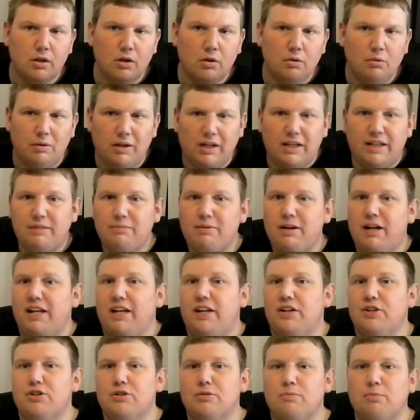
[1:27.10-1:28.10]
When I did my
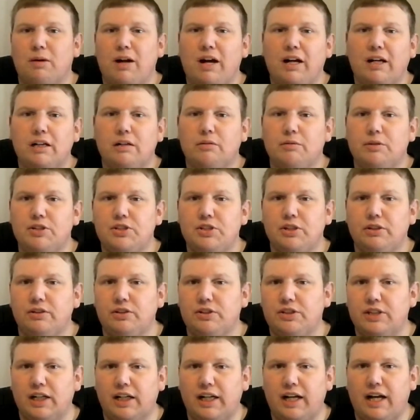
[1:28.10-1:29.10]
initial bracket, which you can
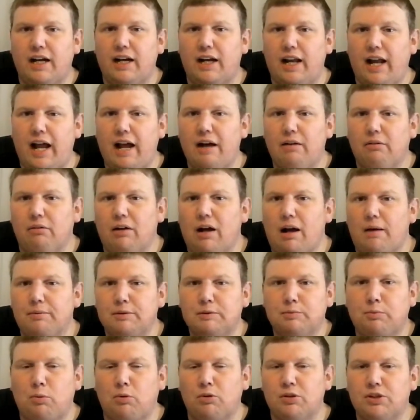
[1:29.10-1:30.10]
check out at Rob
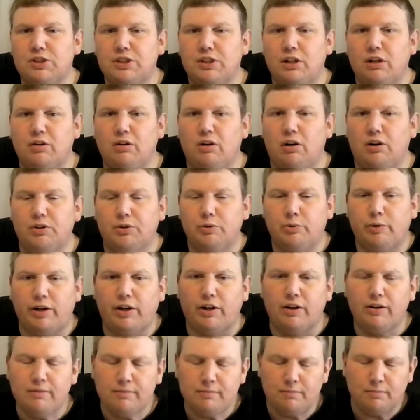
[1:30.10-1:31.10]
Sports Show on
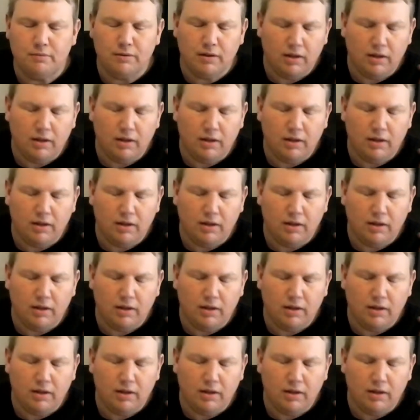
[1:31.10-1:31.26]
Twitter,